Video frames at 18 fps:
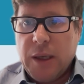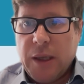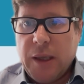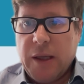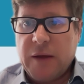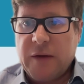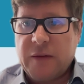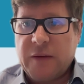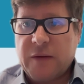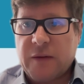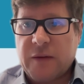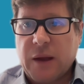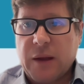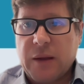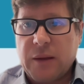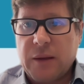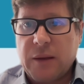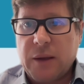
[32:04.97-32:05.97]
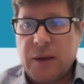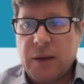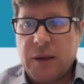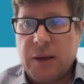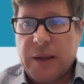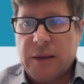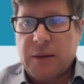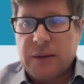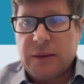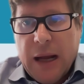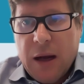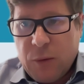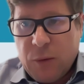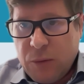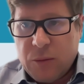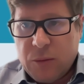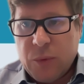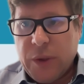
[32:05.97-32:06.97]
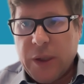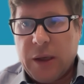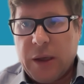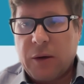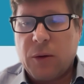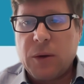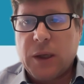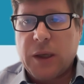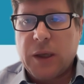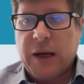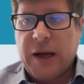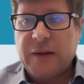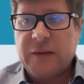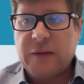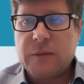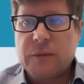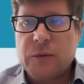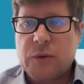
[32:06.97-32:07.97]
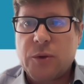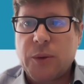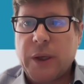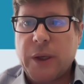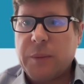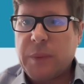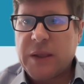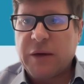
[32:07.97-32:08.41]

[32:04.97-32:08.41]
is something that now we are all accustomed to it.